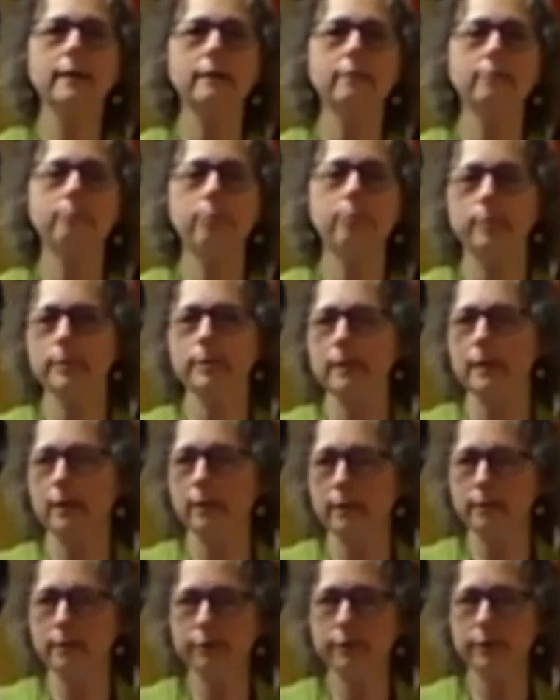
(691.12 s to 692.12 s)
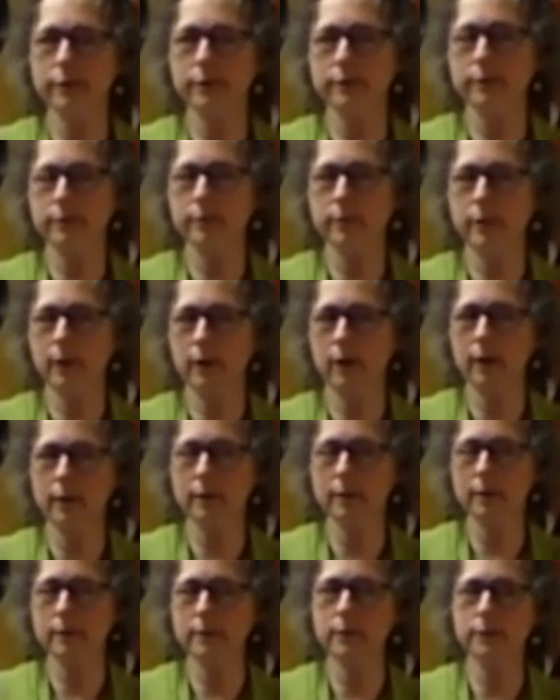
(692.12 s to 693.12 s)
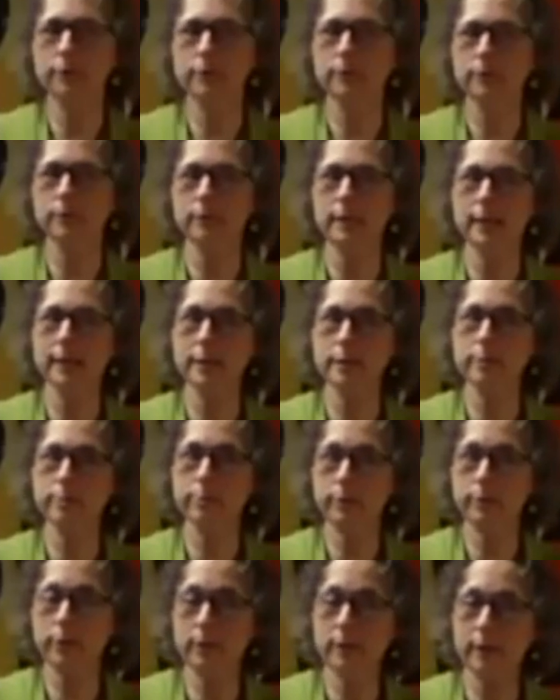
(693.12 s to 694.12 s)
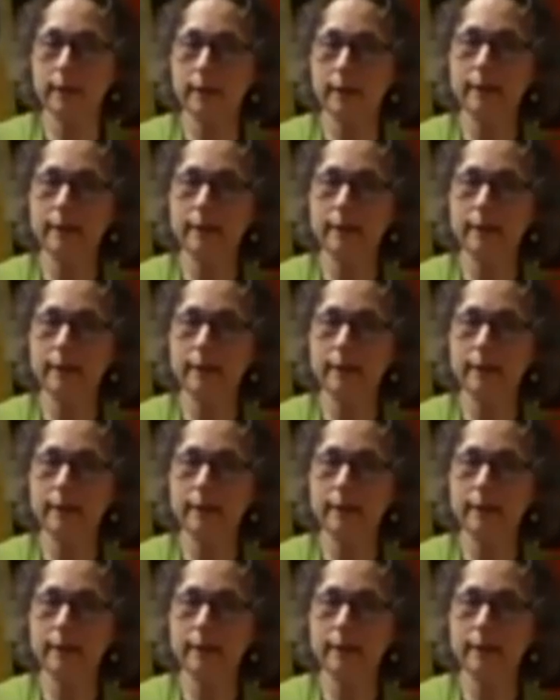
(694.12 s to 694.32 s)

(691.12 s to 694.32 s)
of public art for you all to explore